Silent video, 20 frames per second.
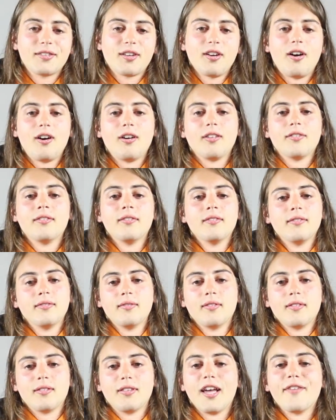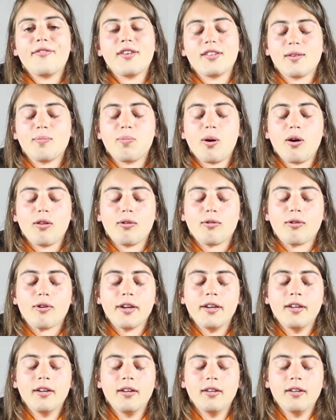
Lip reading: called Life as a Polaroid.